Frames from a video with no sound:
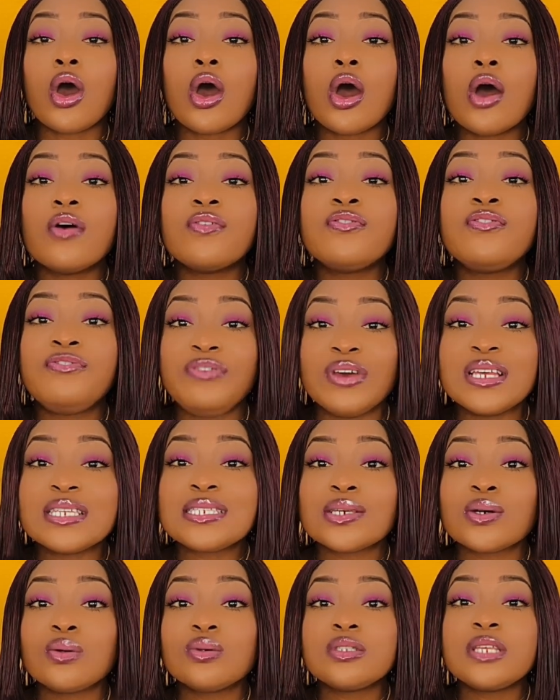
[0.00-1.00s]
of
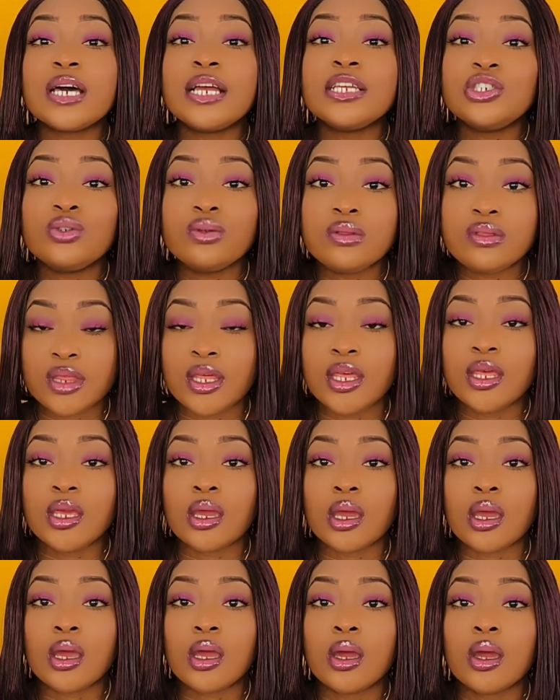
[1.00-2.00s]
vessels than you
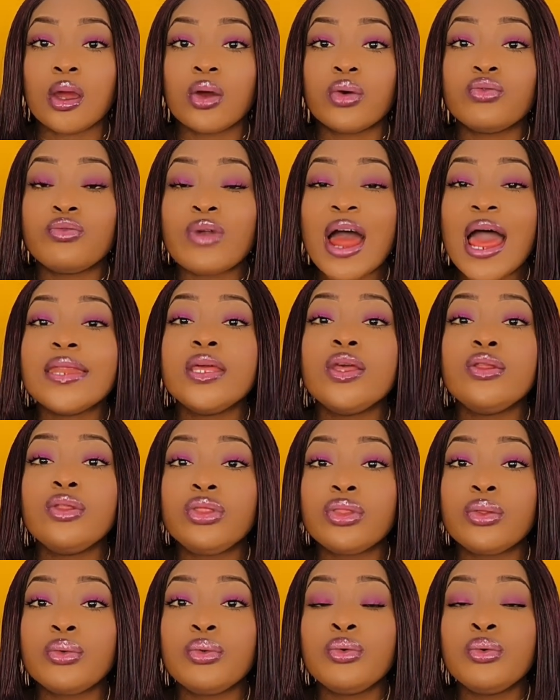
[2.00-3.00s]
think
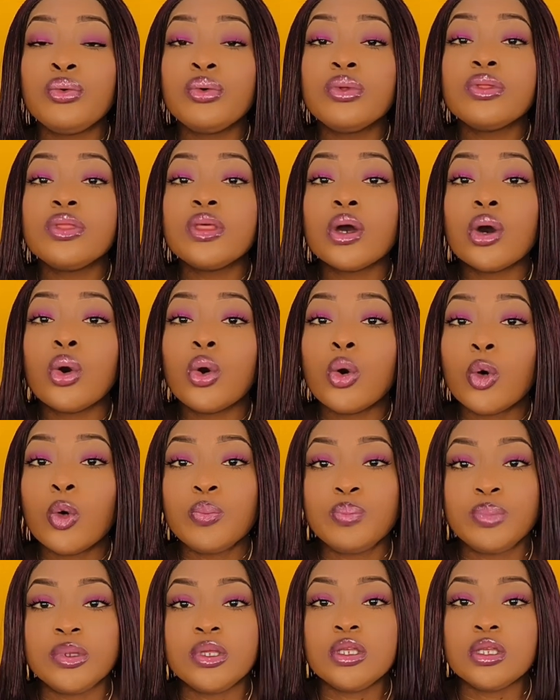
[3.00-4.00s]
running through the
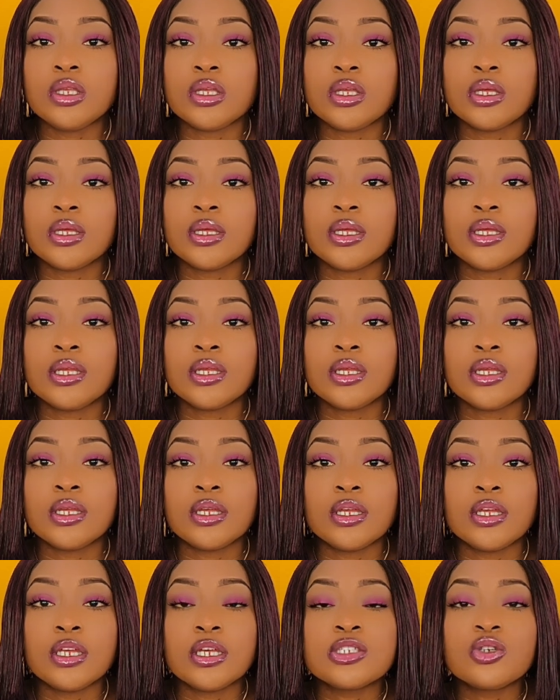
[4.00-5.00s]
whole P.
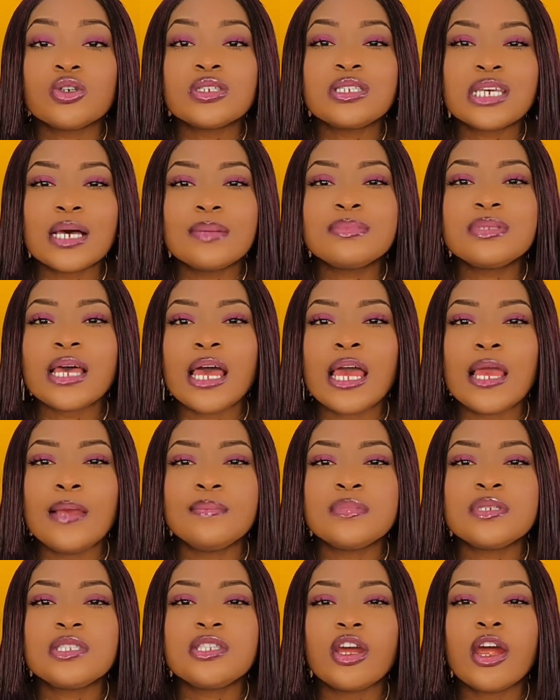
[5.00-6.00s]
So
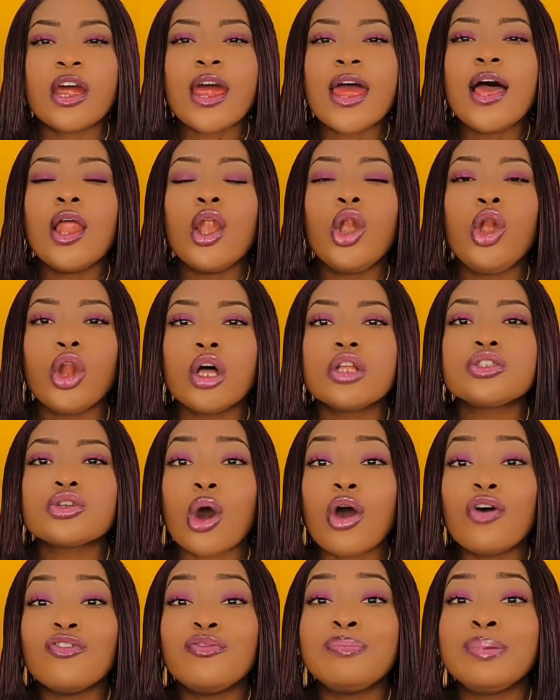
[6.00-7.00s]
sometimes there are a lot
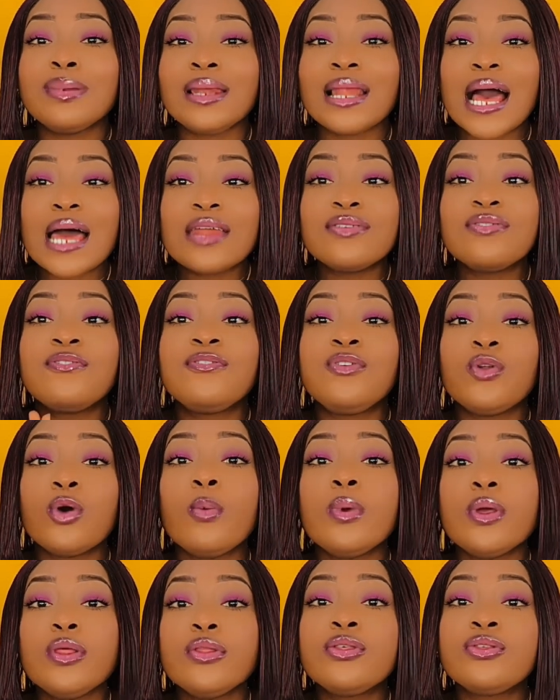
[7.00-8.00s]
of blood
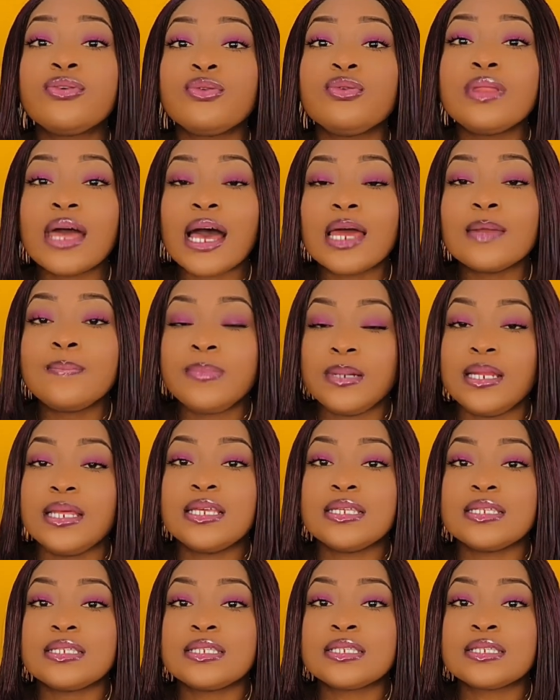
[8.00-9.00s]
flowing through that
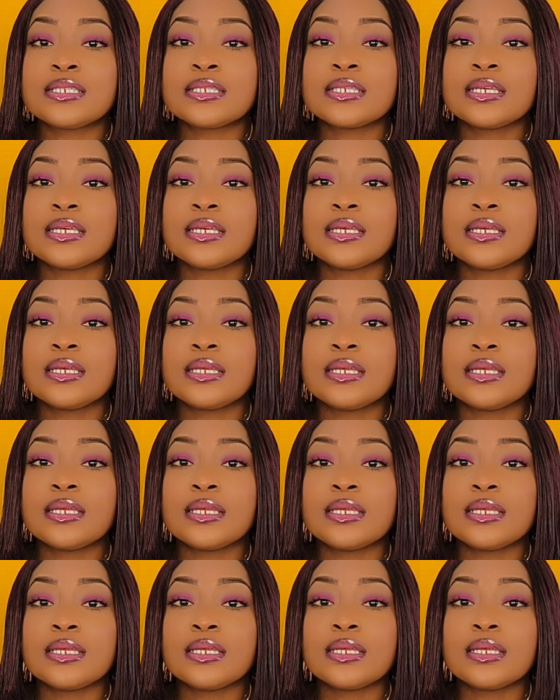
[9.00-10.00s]
place
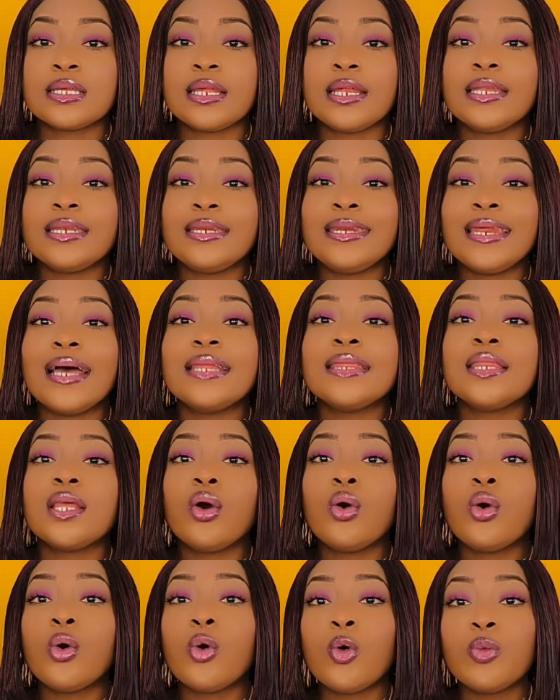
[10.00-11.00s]
than
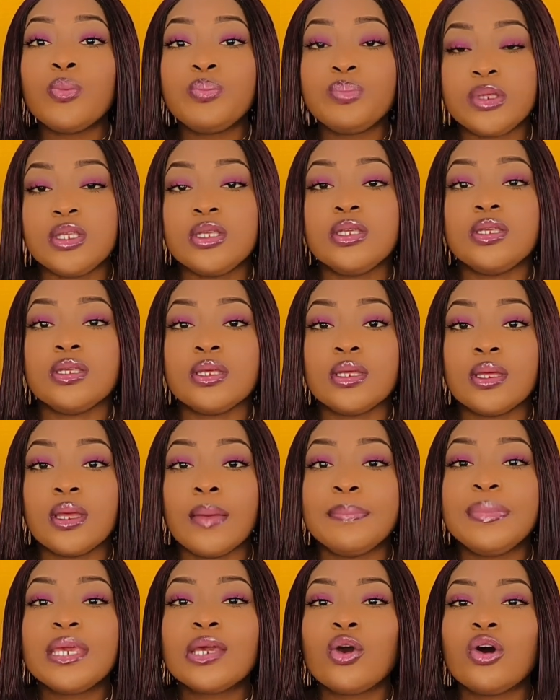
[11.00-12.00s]
the whole P,
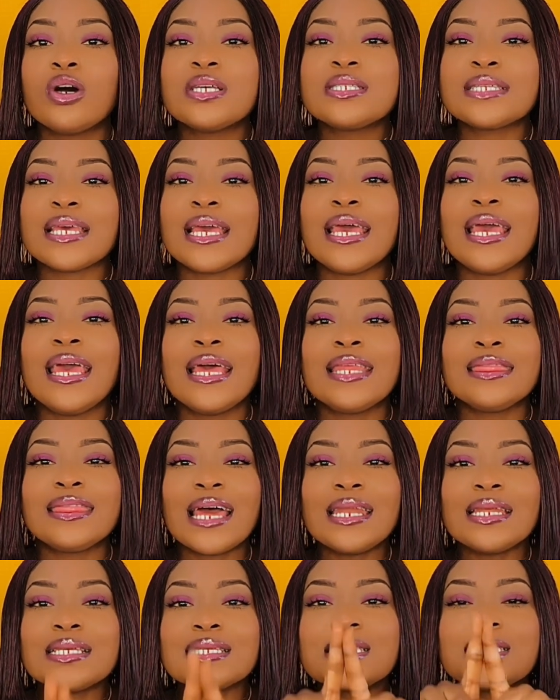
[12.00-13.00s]
because
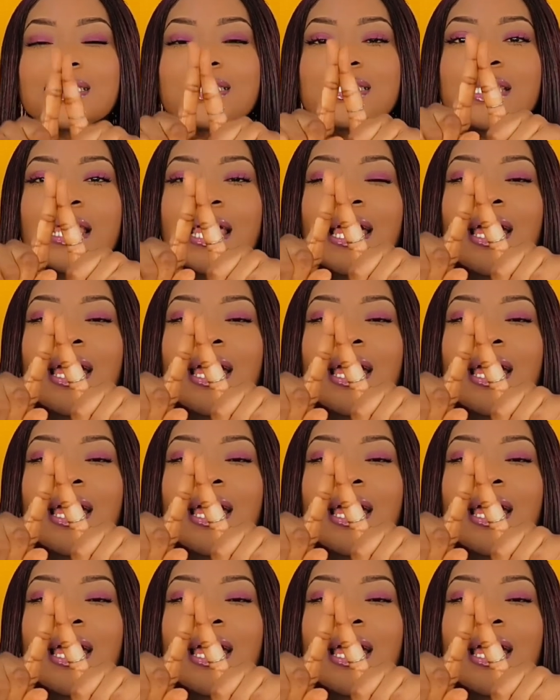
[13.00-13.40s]
that is